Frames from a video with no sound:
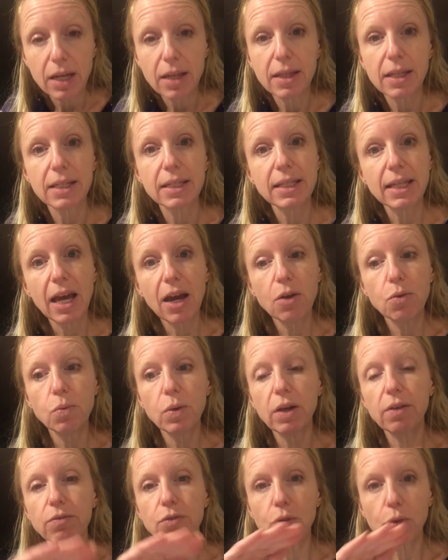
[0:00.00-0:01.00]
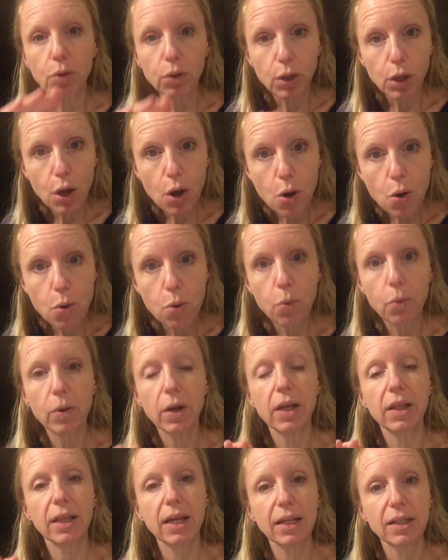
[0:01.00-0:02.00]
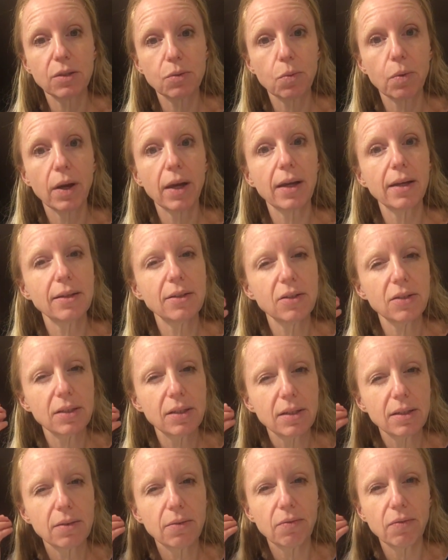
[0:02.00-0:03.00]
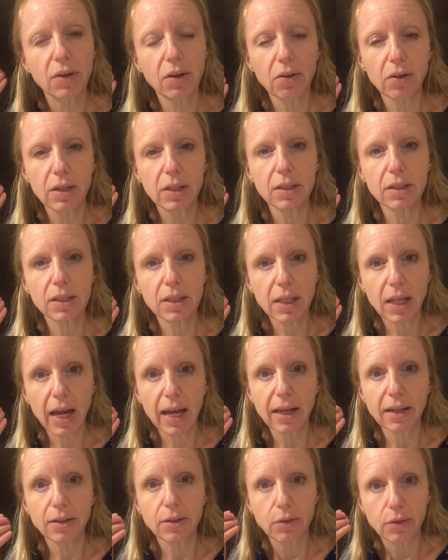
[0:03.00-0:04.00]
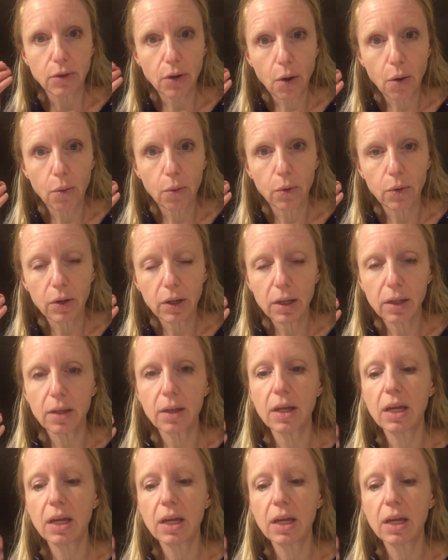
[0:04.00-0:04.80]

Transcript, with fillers: the sound waves are low, and that's why it just is a very slight dome.